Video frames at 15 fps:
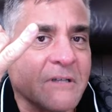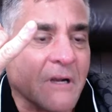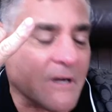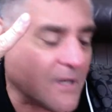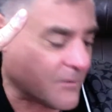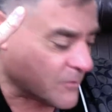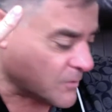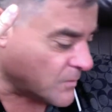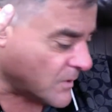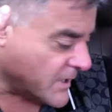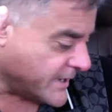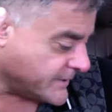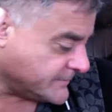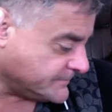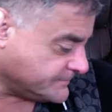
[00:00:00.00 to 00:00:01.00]
are number
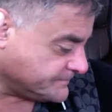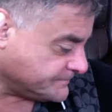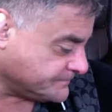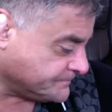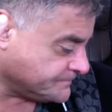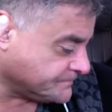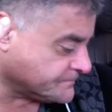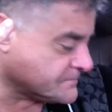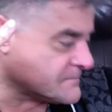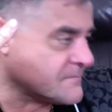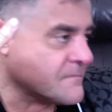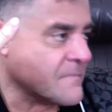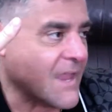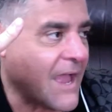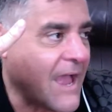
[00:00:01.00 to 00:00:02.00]
one.
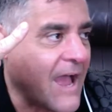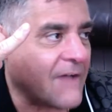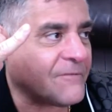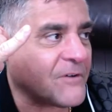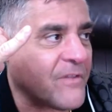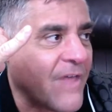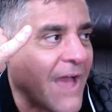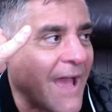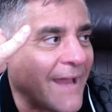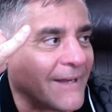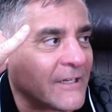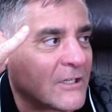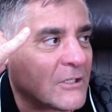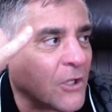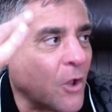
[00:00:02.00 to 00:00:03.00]
After that,
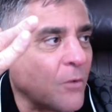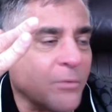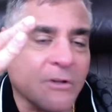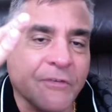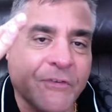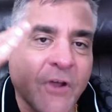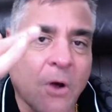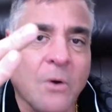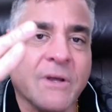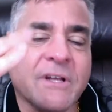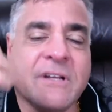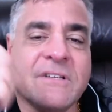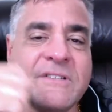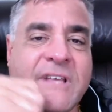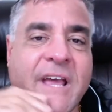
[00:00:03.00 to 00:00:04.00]
global
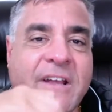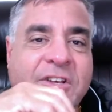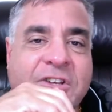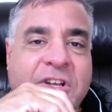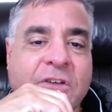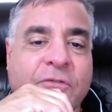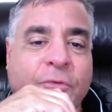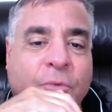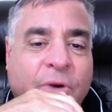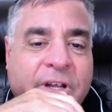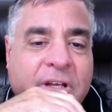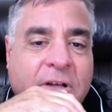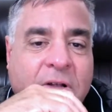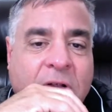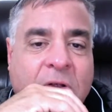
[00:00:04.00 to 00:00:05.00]
tokenization of
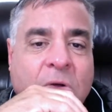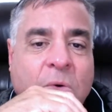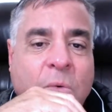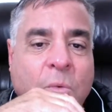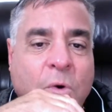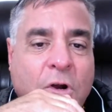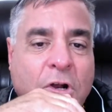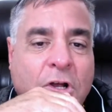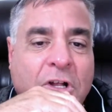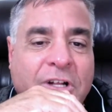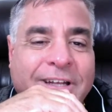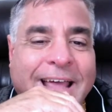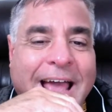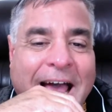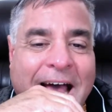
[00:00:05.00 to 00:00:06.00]
real world
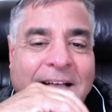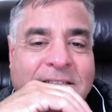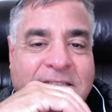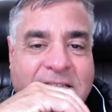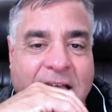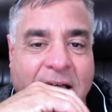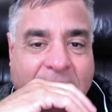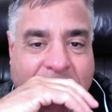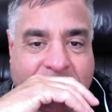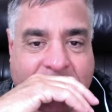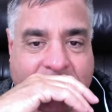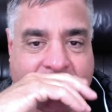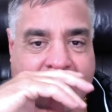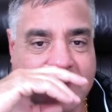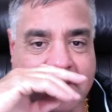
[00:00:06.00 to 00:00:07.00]

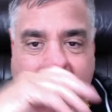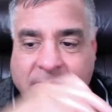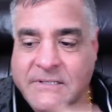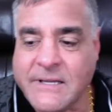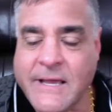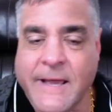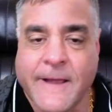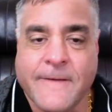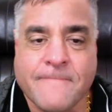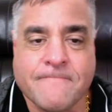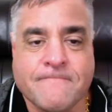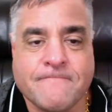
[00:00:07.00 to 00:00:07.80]
assets. Okay.